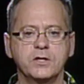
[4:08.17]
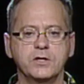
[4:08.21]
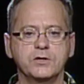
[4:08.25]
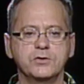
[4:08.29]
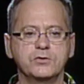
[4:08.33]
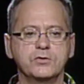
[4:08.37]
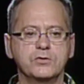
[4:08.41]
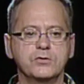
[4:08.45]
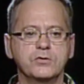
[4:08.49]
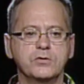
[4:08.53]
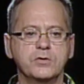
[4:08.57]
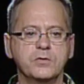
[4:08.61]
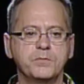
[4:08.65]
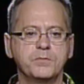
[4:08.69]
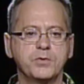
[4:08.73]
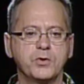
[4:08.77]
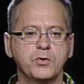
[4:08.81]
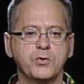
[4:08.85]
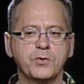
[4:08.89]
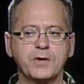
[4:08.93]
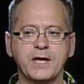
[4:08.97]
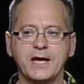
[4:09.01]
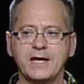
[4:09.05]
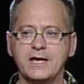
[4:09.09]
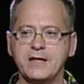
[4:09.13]
under
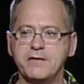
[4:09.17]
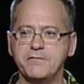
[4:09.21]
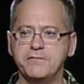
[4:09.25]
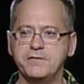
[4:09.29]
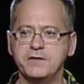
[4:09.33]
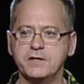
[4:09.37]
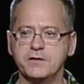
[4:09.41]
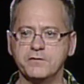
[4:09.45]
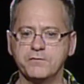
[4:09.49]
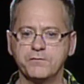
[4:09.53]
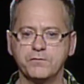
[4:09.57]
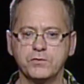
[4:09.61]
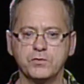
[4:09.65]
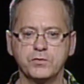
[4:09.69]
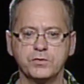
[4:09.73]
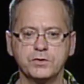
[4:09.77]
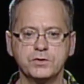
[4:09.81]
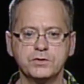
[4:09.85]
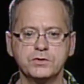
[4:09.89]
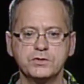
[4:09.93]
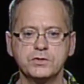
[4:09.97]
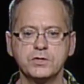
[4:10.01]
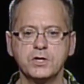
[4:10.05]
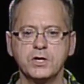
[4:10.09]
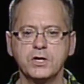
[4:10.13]
pro-Qaddafi
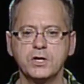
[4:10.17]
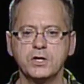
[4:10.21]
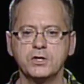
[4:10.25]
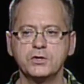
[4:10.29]
influence,